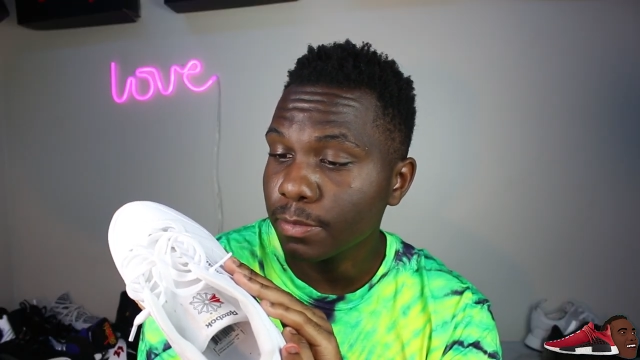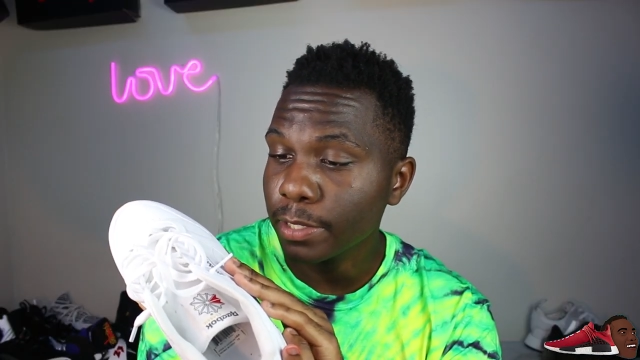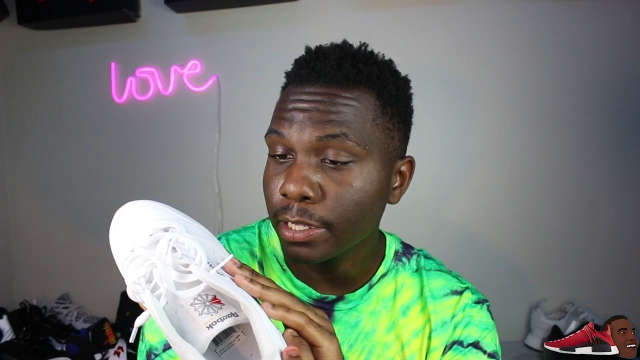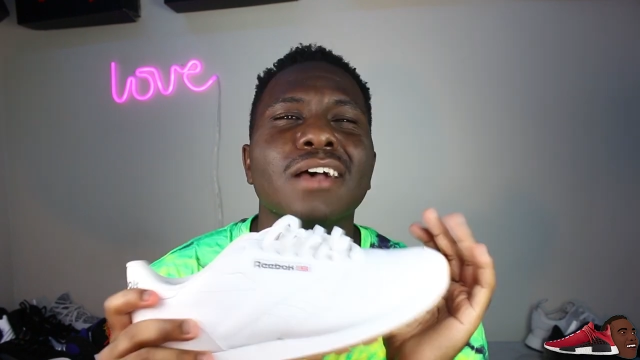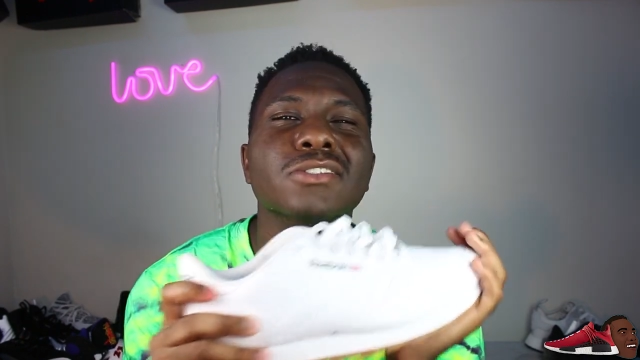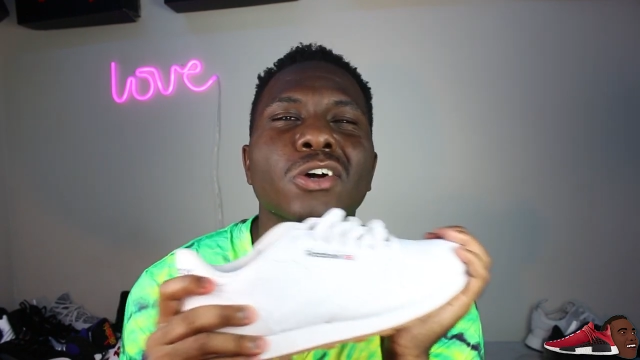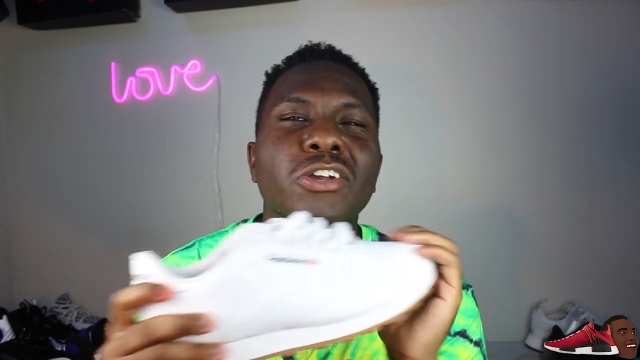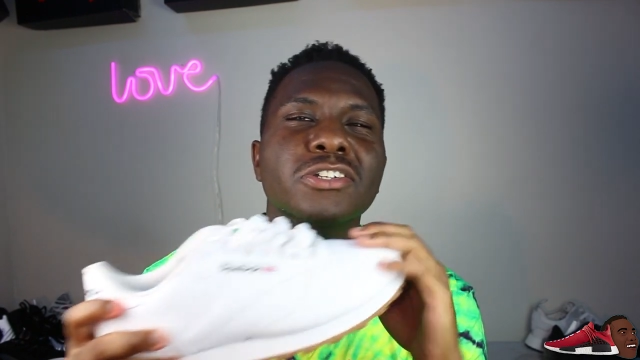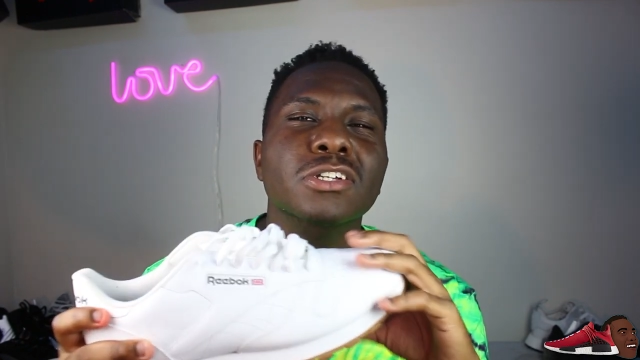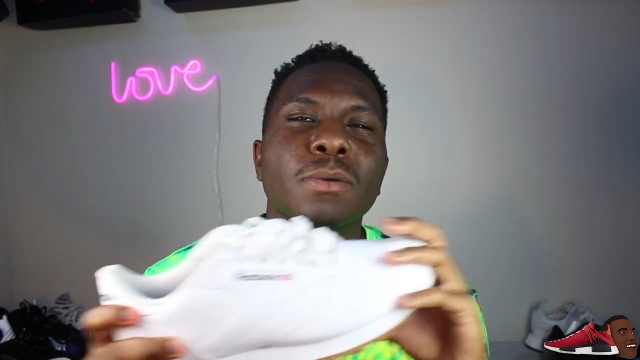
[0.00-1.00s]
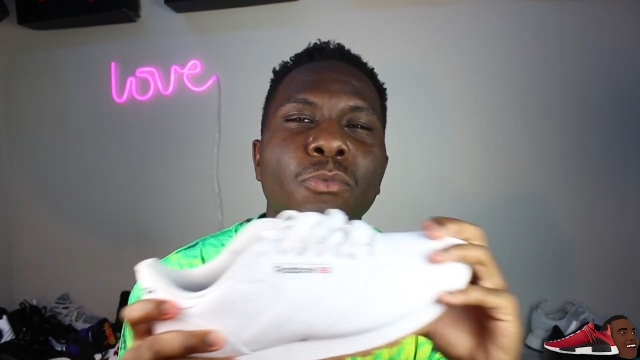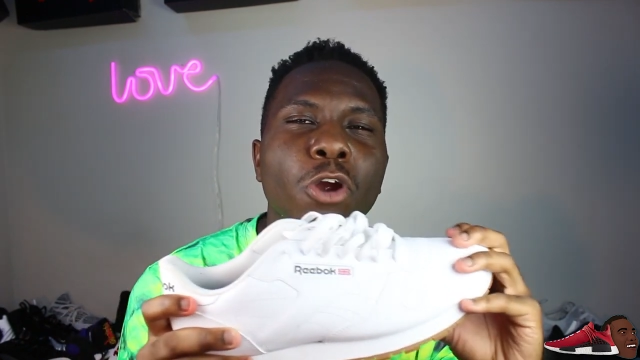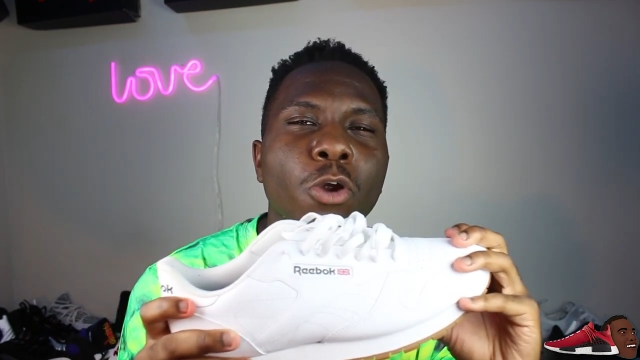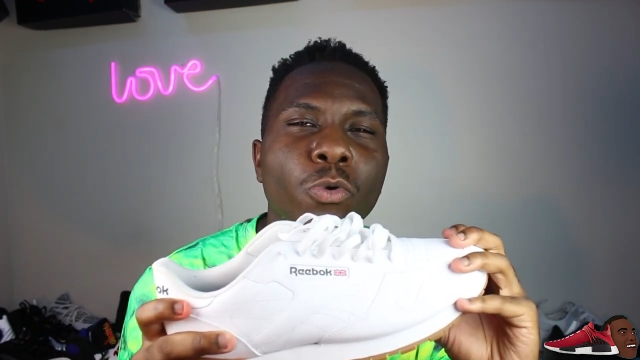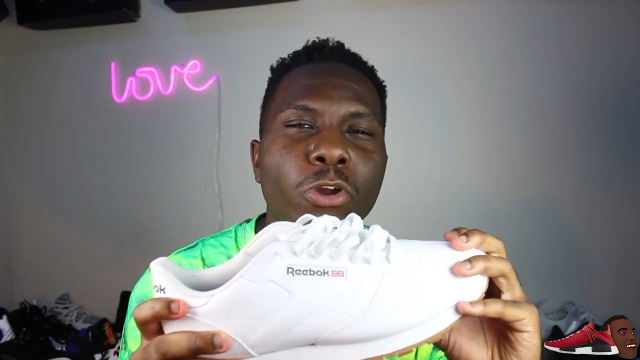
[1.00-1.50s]
to me. I saw Kendrick
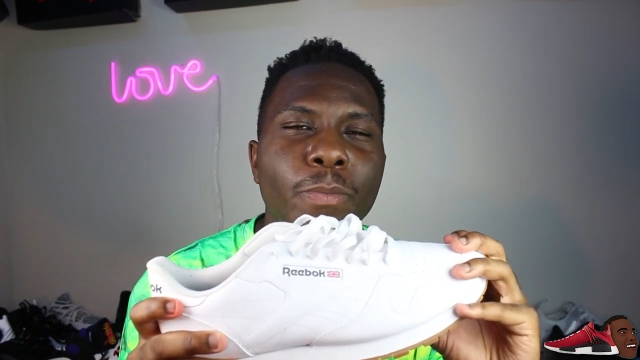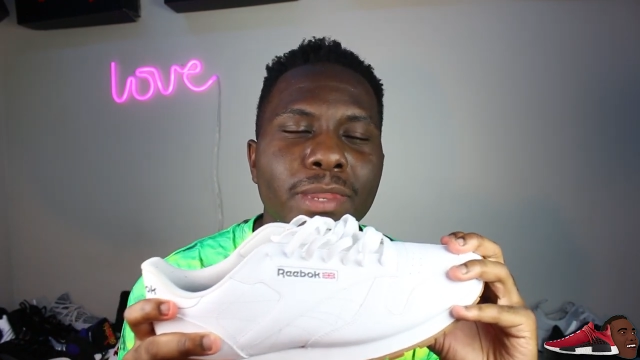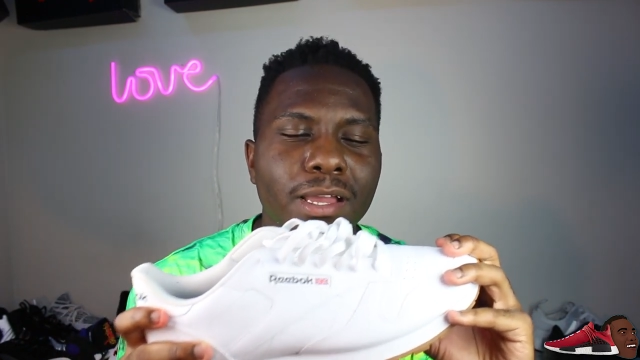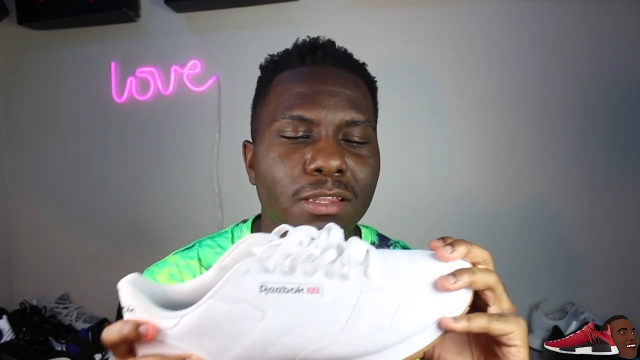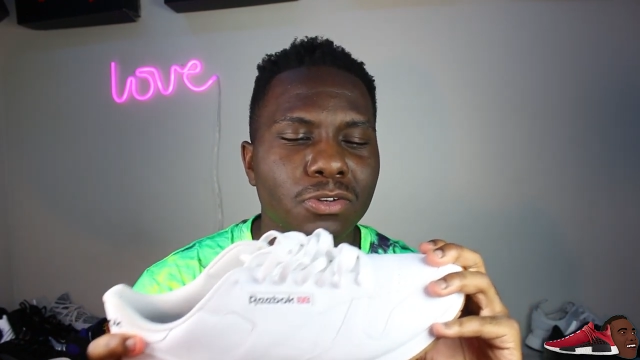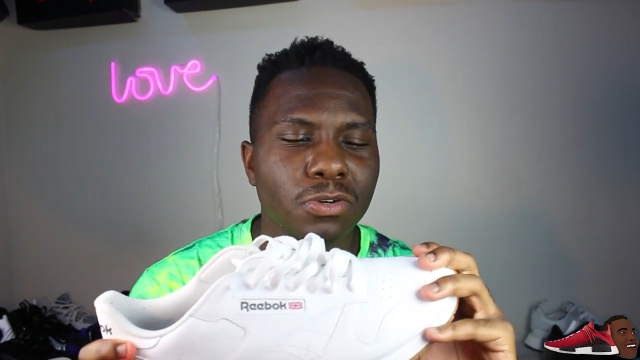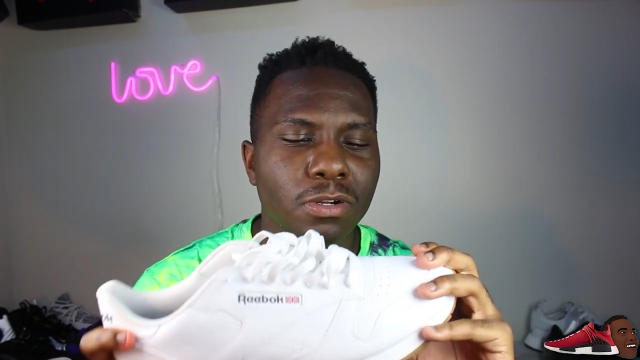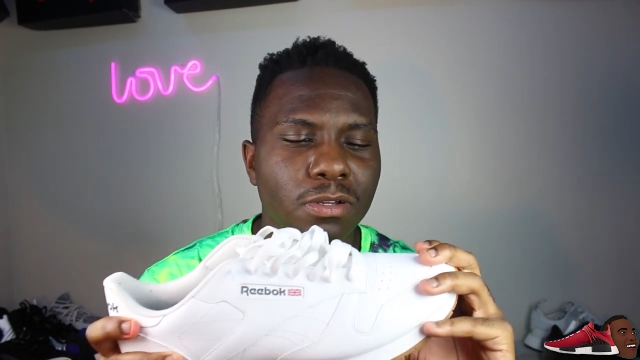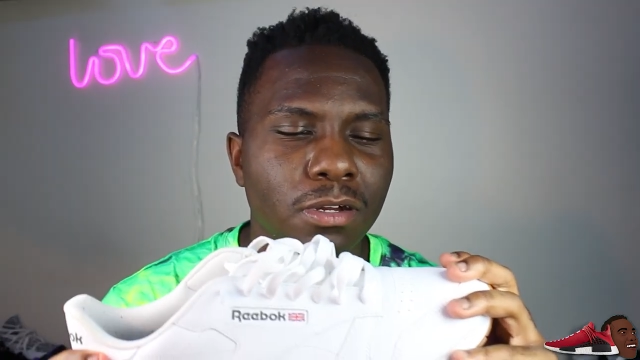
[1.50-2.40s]
Lamar wear them in like a little